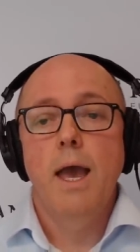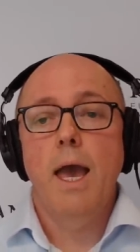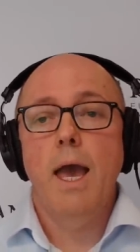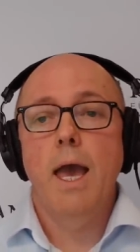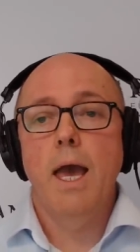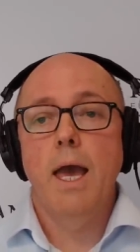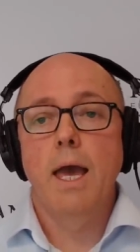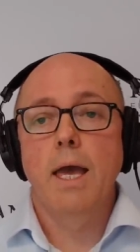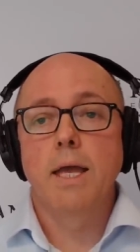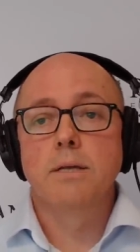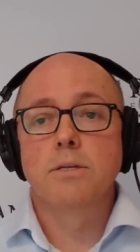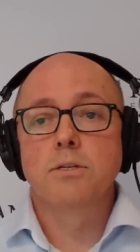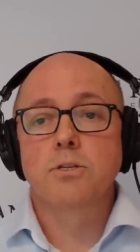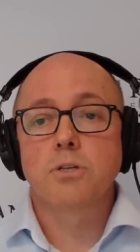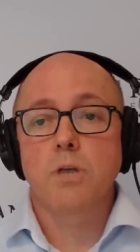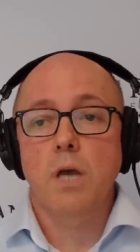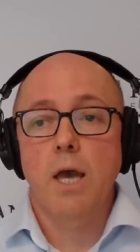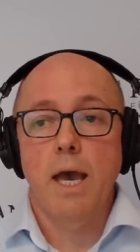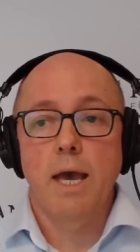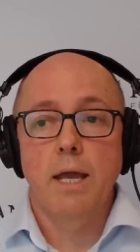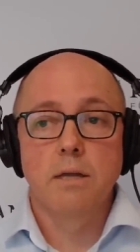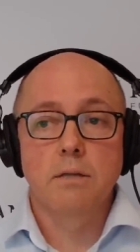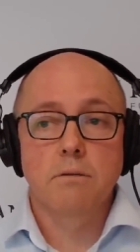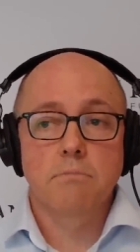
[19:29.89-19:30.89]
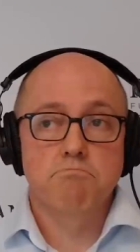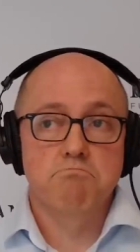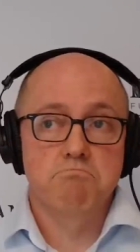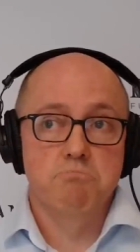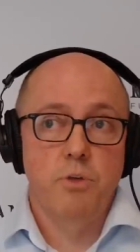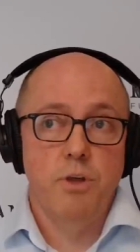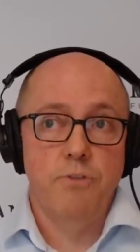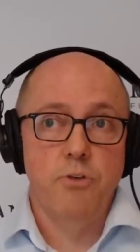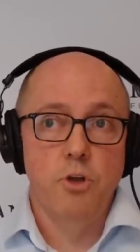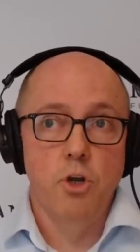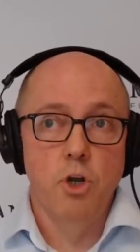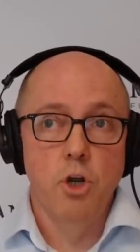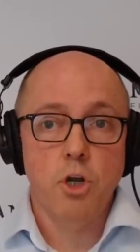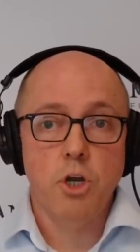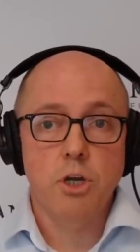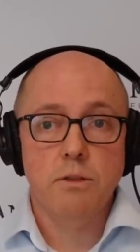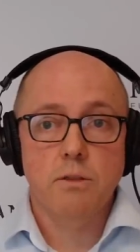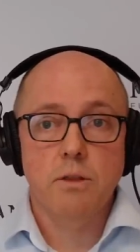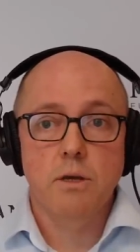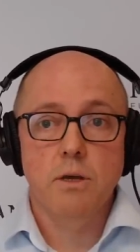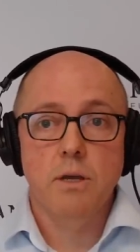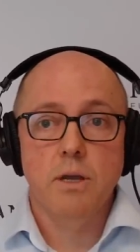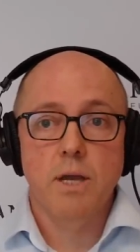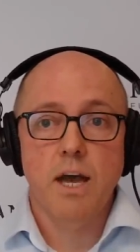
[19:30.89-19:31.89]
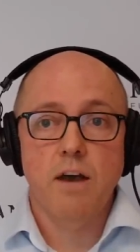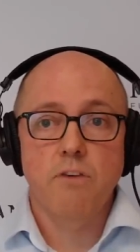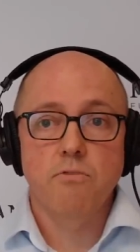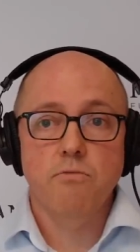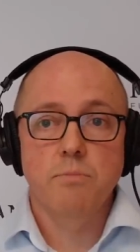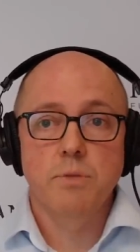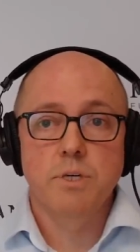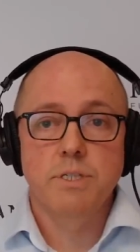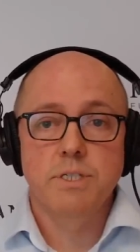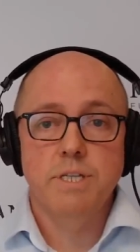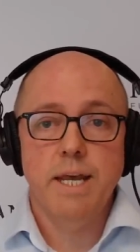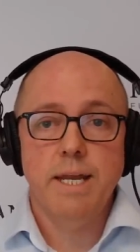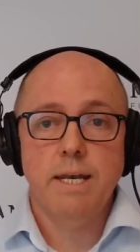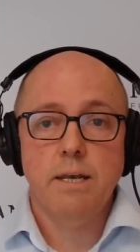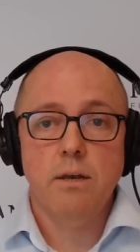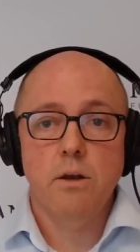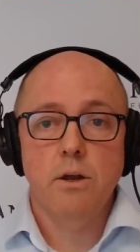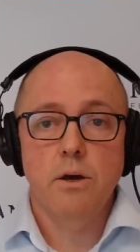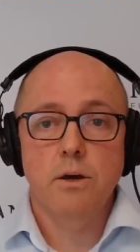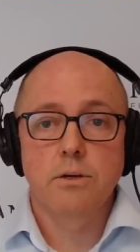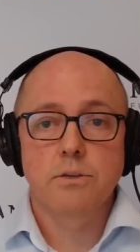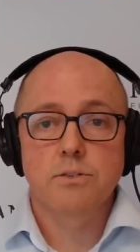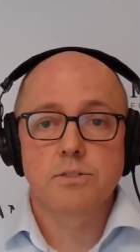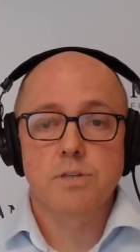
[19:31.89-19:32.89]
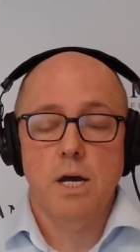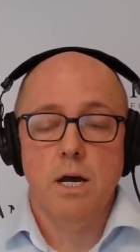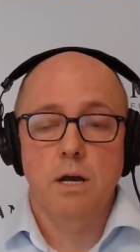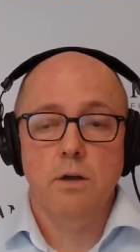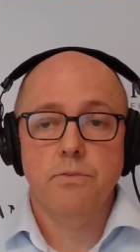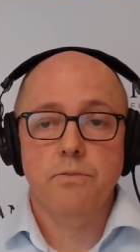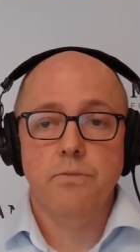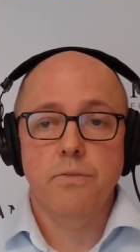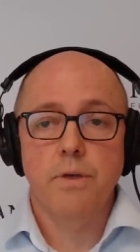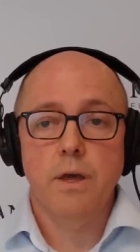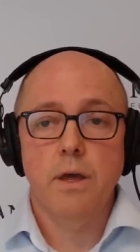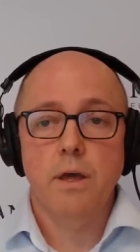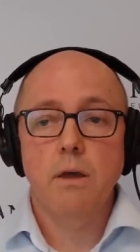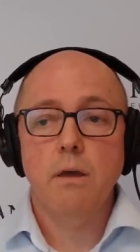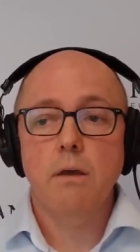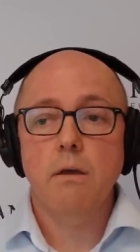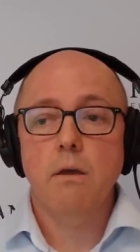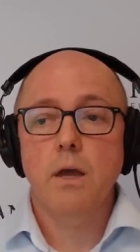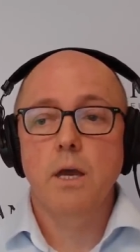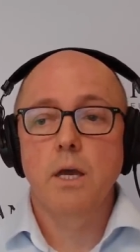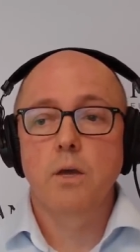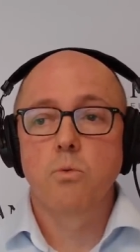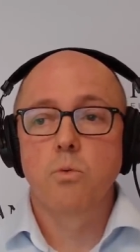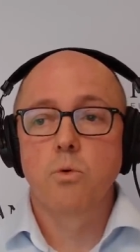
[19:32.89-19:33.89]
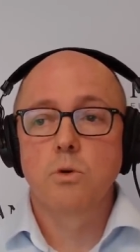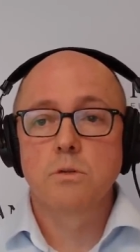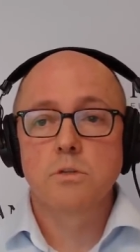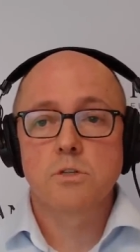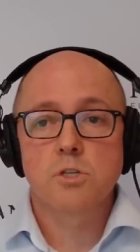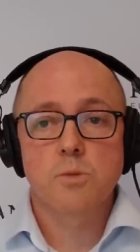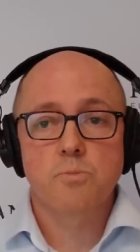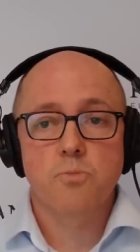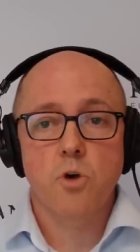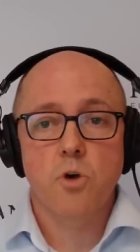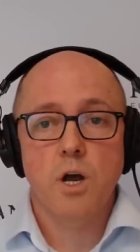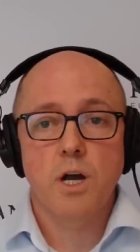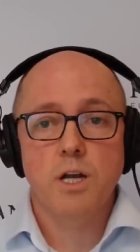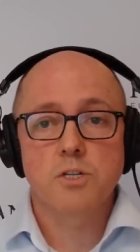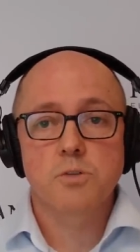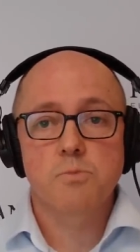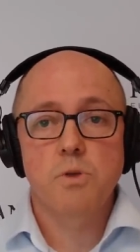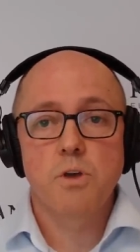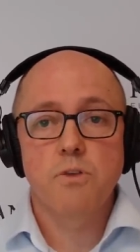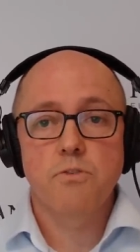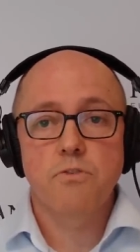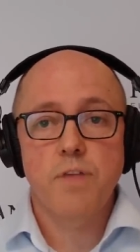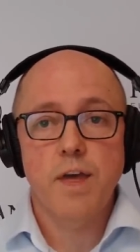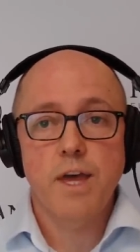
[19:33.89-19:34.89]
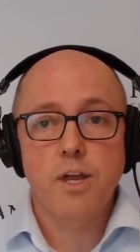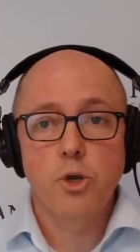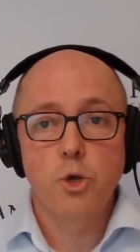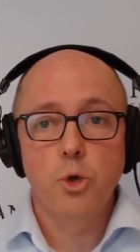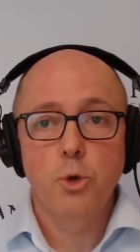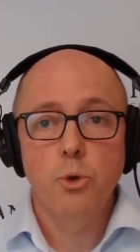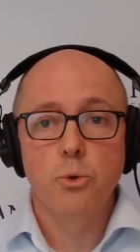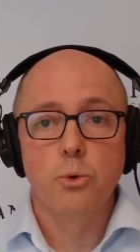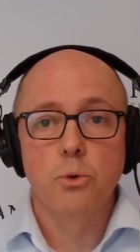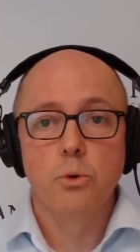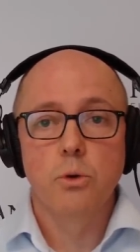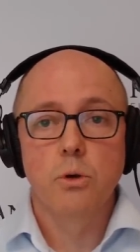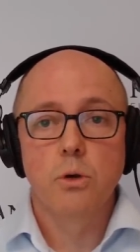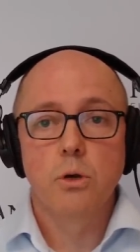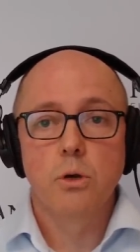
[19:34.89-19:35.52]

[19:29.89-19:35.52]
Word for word: and and it, if you look at the government debt loads out there it wouldn't surprise me if they do